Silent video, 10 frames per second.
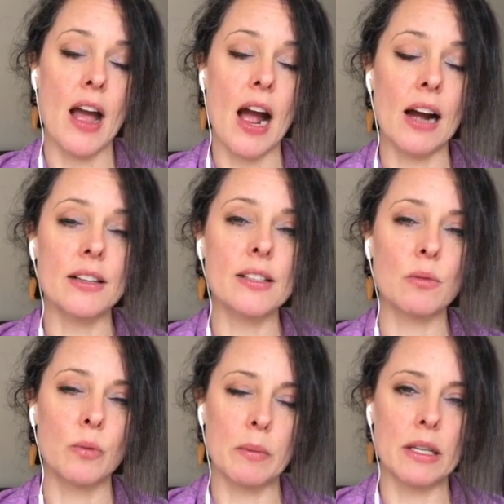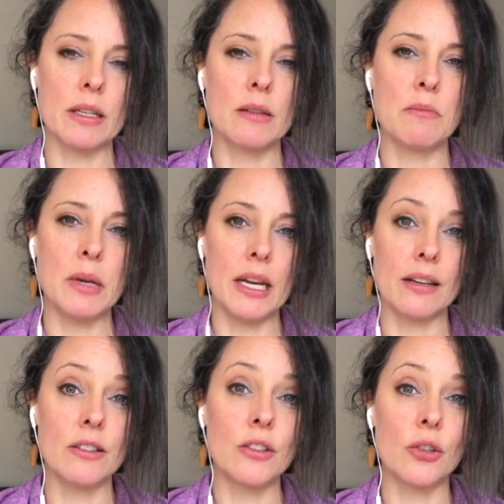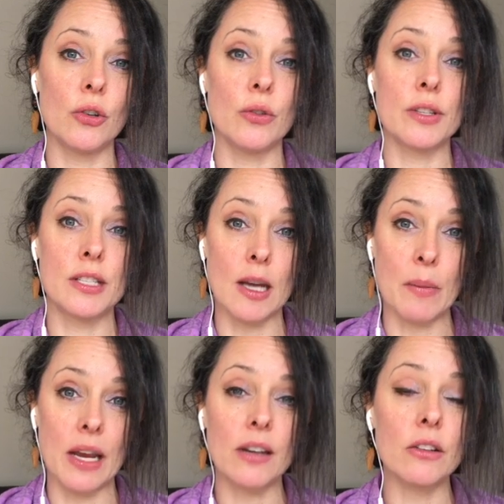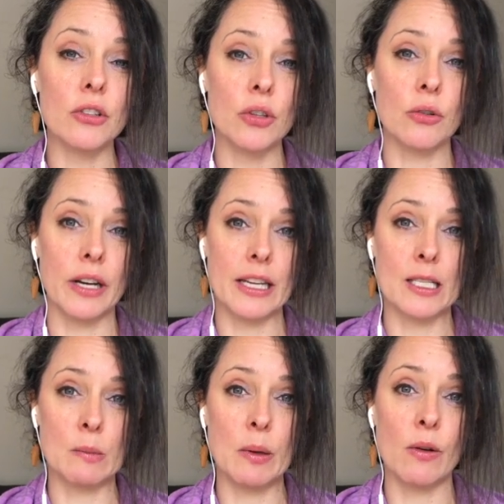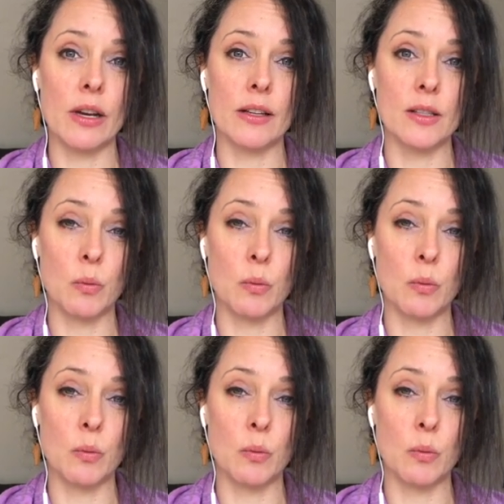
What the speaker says: As women begin to step into an experience